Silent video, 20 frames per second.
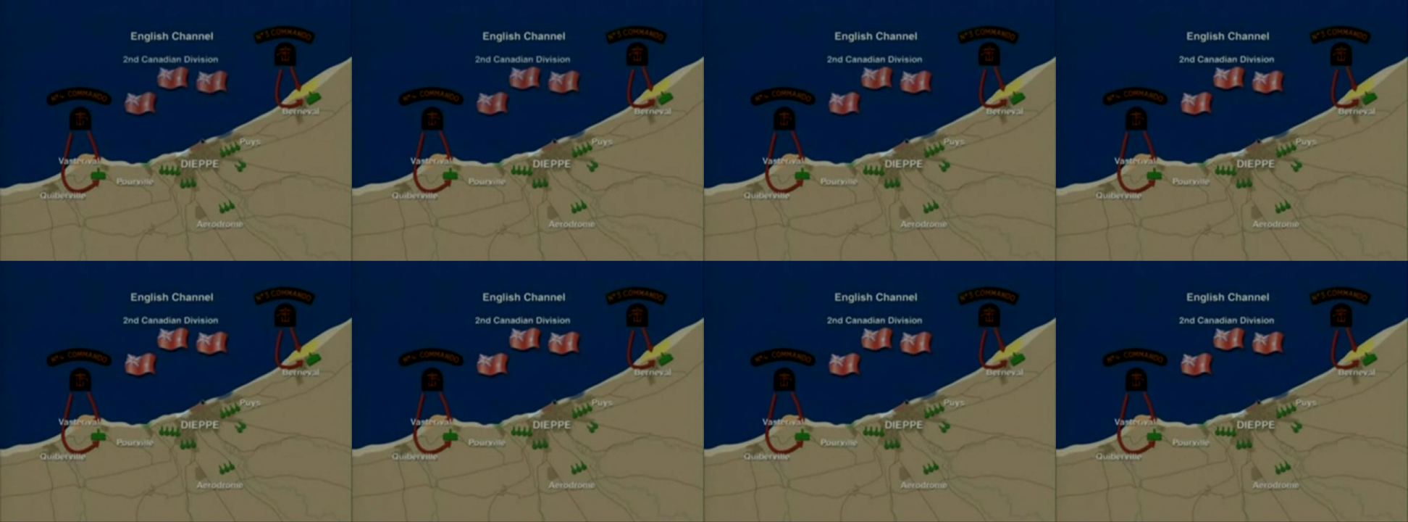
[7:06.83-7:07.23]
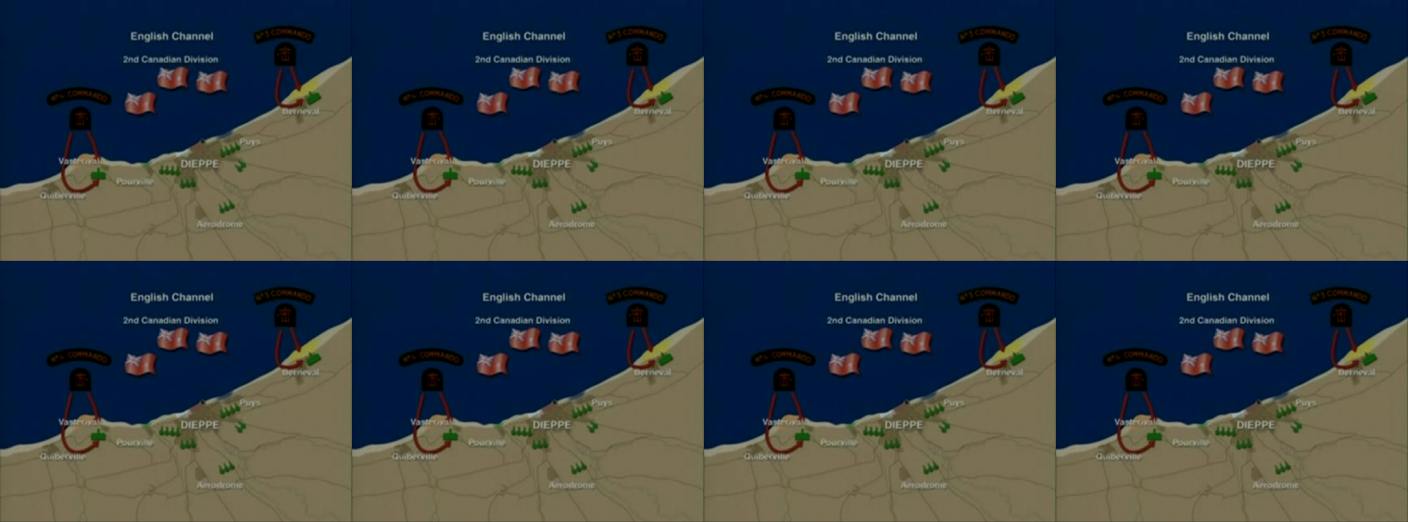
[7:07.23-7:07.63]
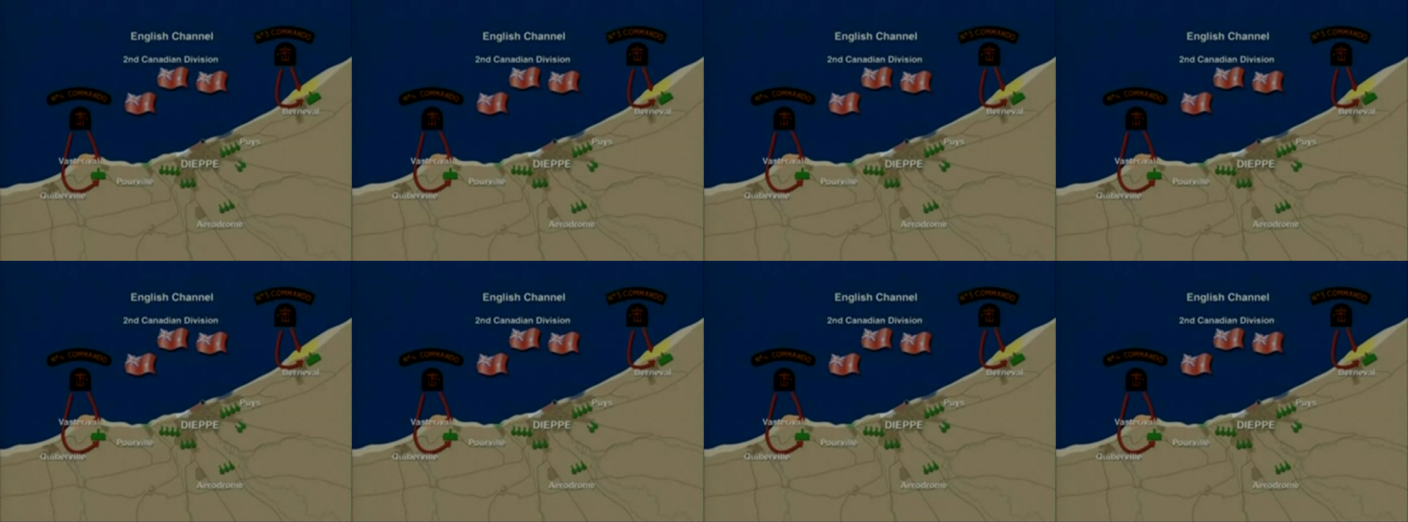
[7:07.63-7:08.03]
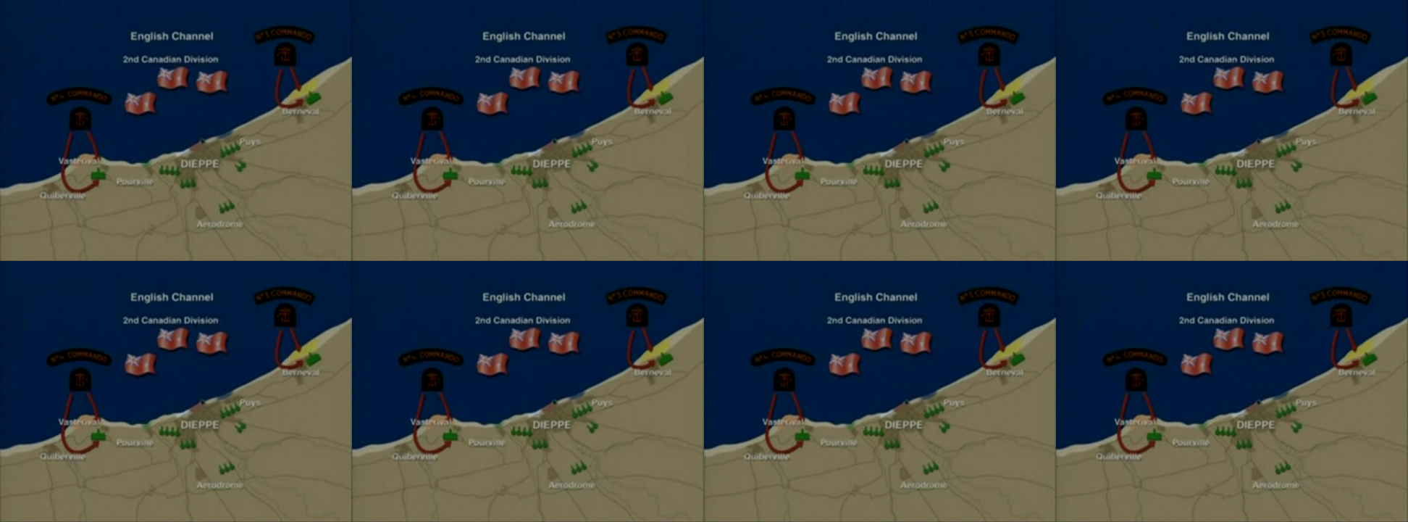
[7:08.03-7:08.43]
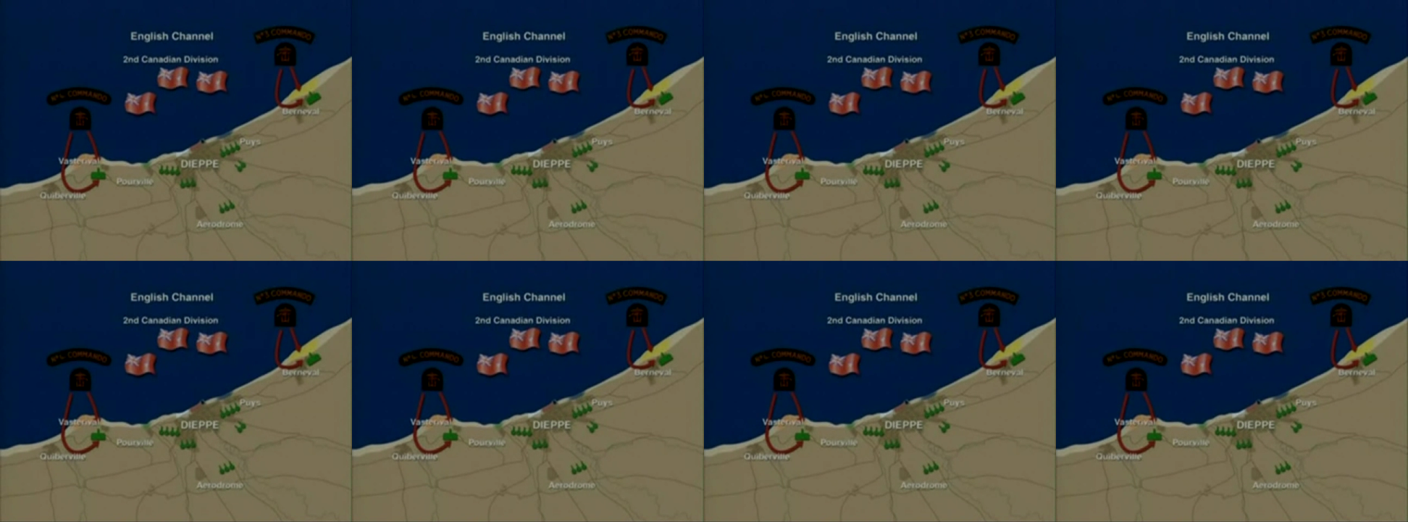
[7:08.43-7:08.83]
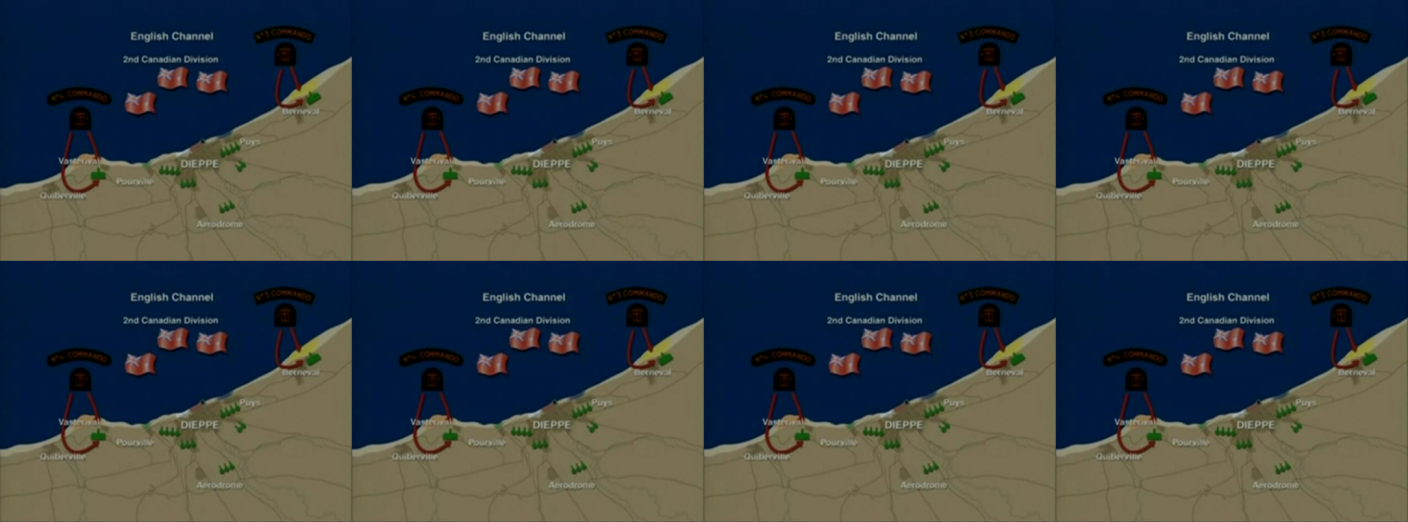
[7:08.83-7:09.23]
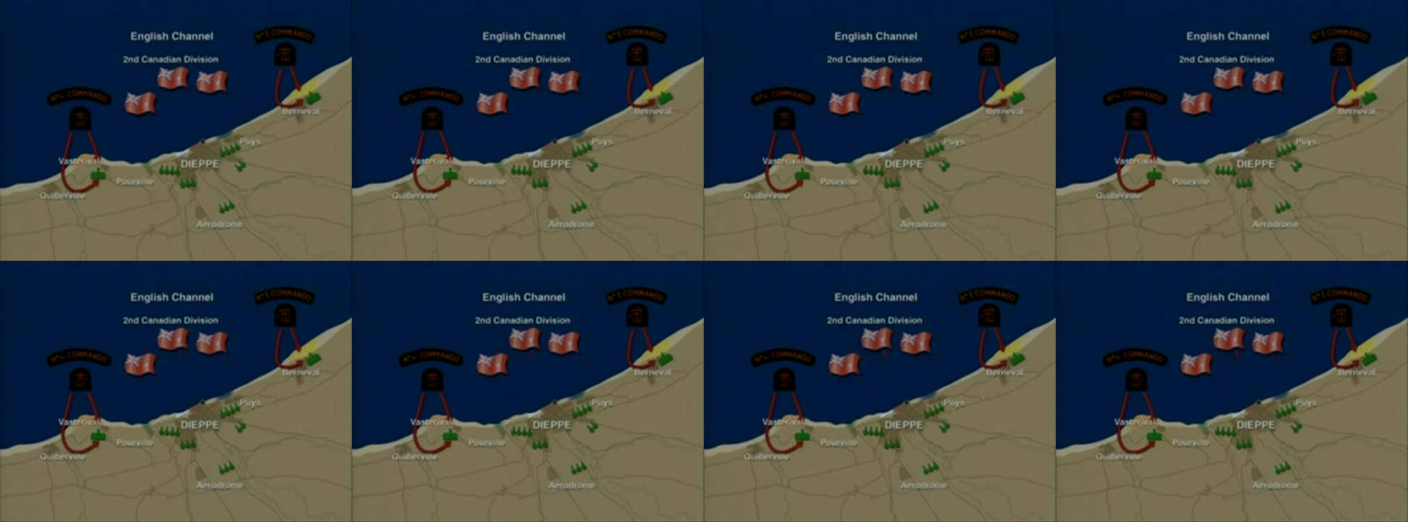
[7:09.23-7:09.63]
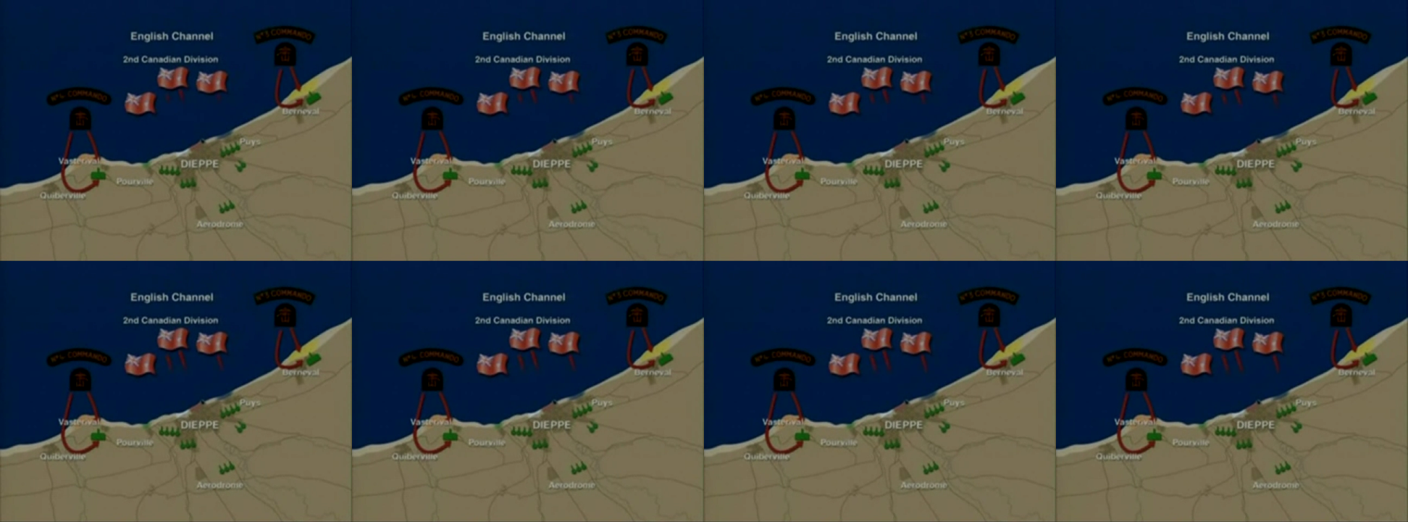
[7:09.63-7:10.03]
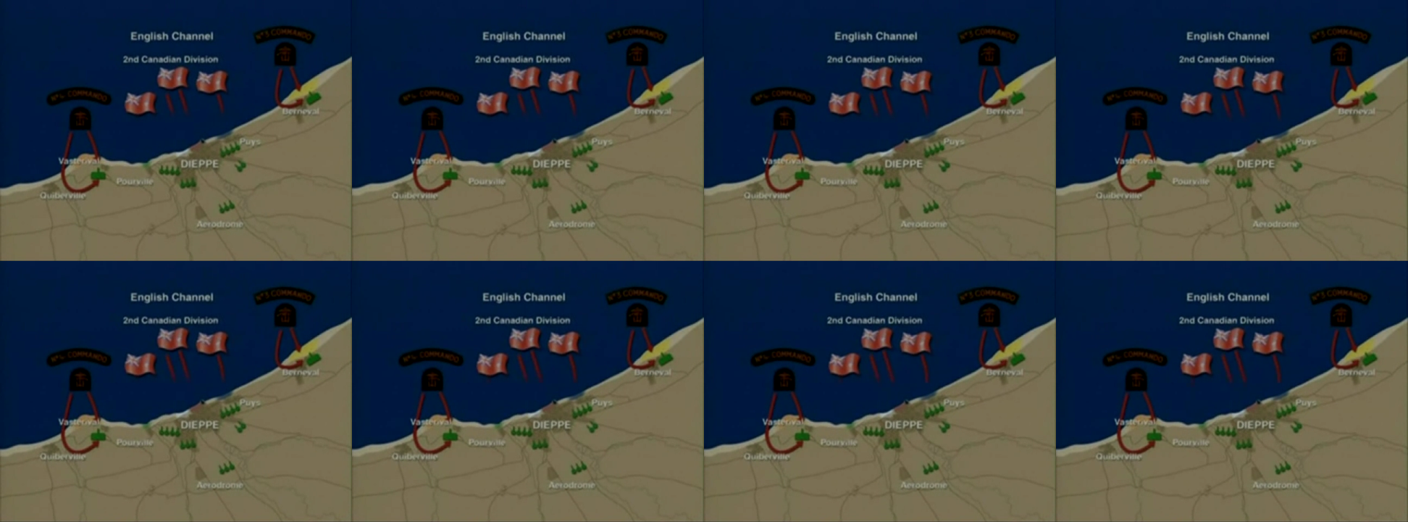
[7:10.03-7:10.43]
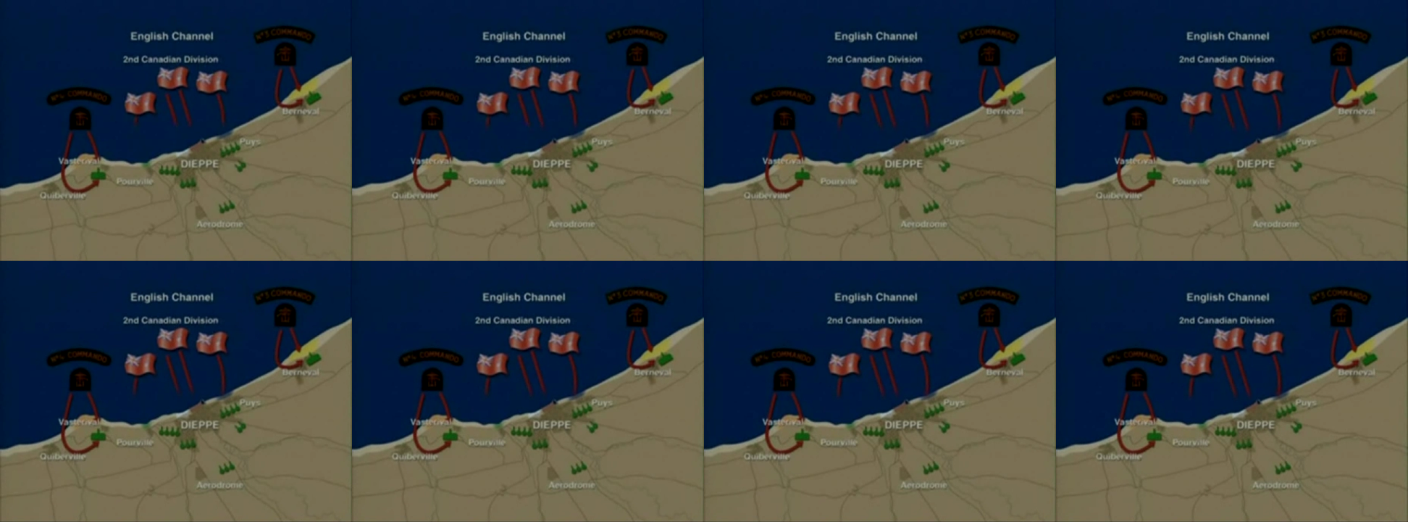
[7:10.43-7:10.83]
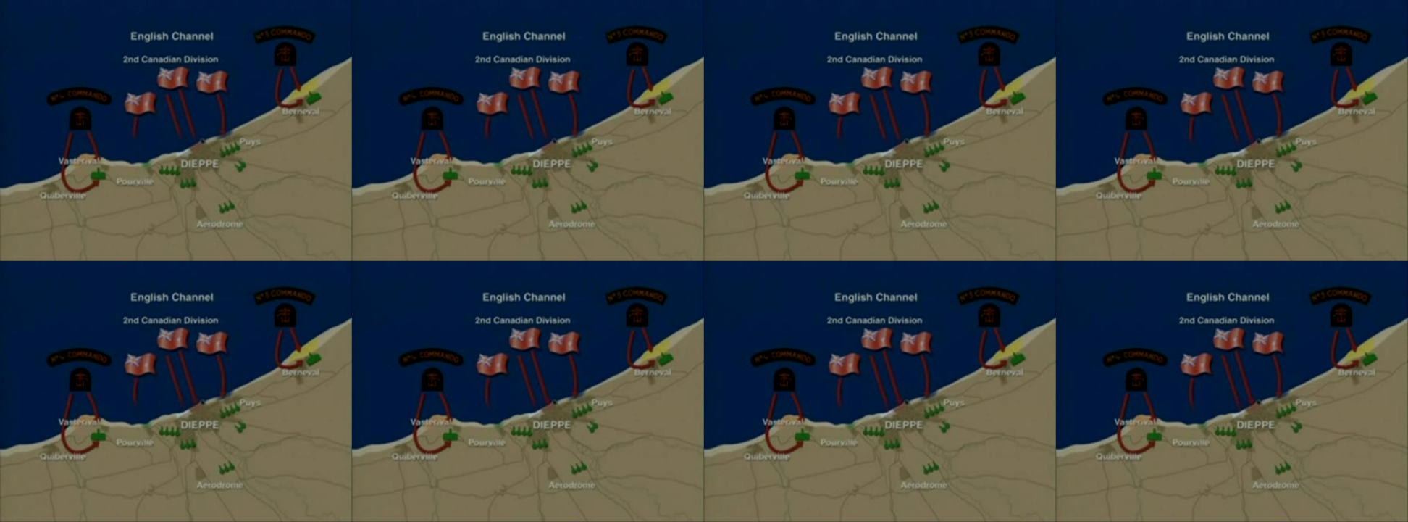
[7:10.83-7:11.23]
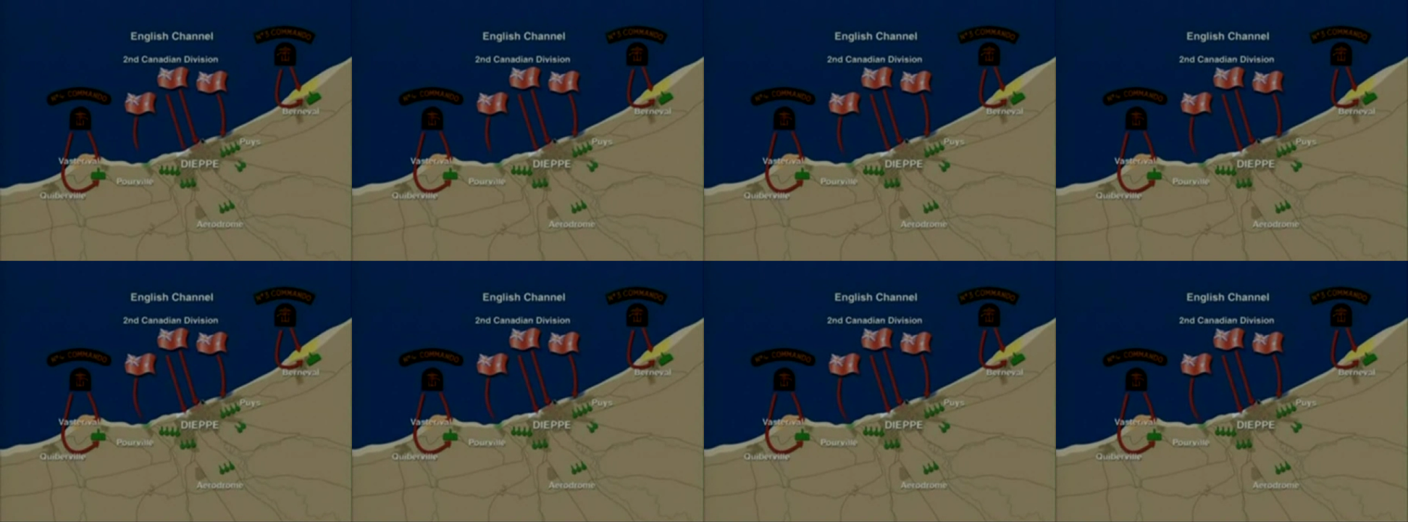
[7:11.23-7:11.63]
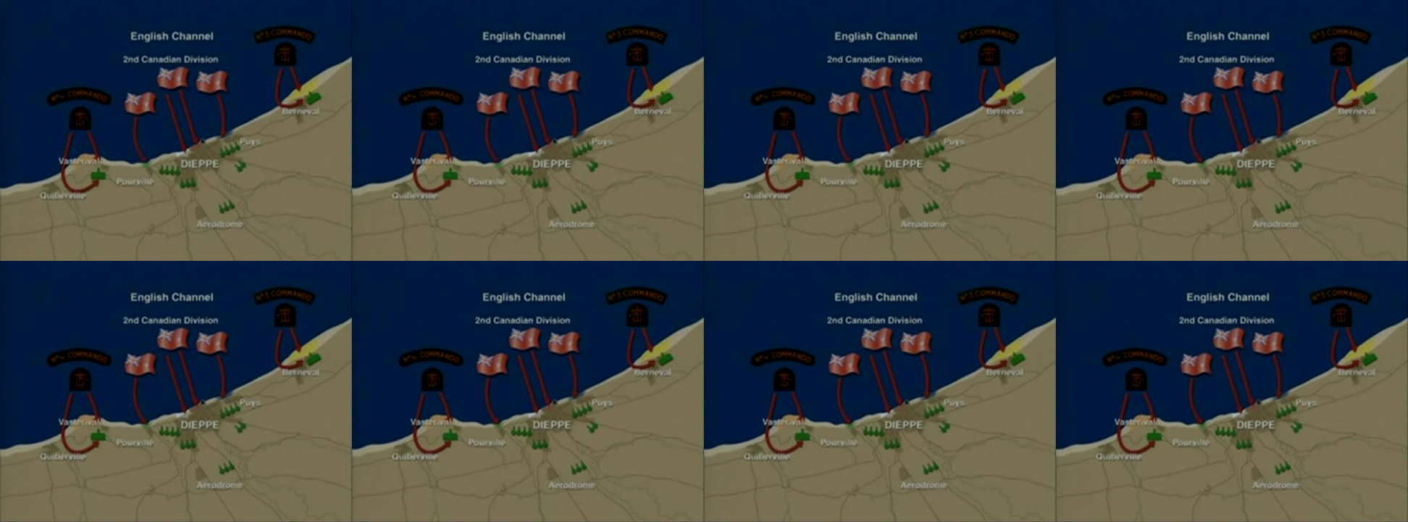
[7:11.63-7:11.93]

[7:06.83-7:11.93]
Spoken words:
(no speaker visible)